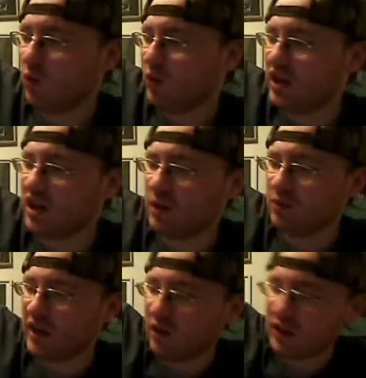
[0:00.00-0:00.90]
When he
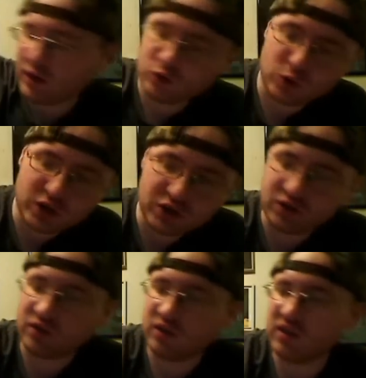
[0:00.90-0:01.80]
comes down, like,
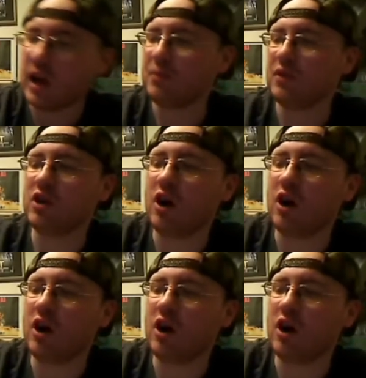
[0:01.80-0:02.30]
crushes the top of the